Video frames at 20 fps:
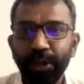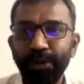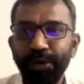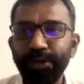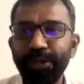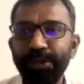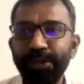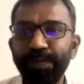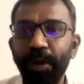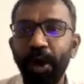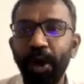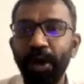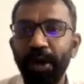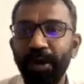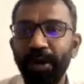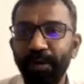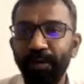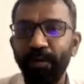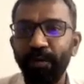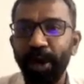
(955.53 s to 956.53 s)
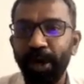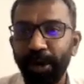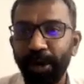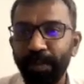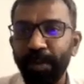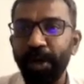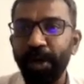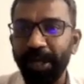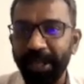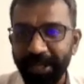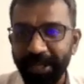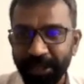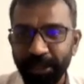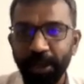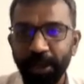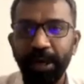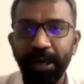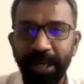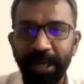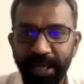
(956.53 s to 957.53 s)
small water bodies
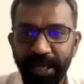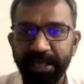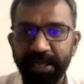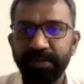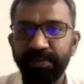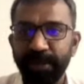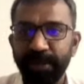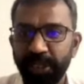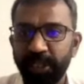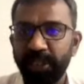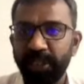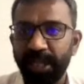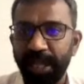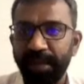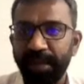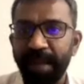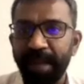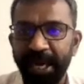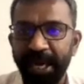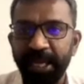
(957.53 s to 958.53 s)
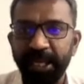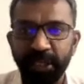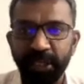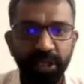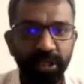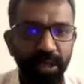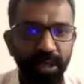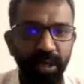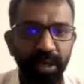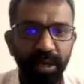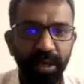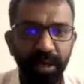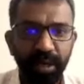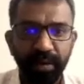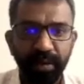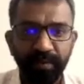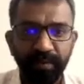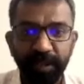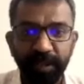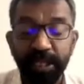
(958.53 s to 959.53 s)
or lakes which they manage
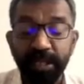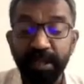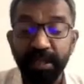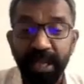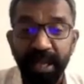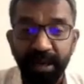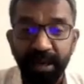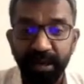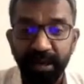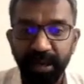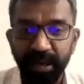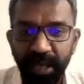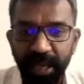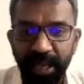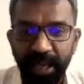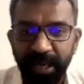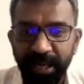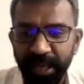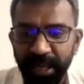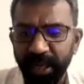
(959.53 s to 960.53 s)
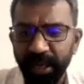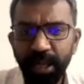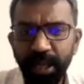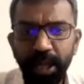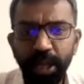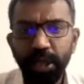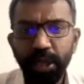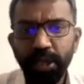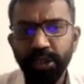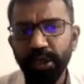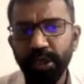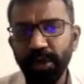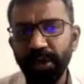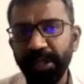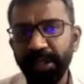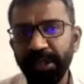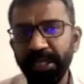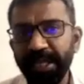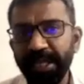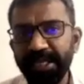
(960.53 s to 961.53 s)
within their area. So
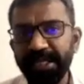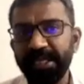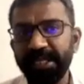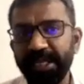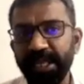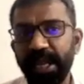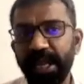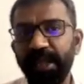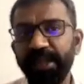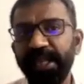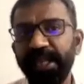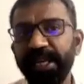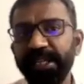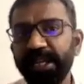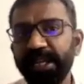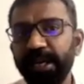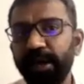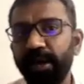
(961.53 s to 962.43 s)
in this, there is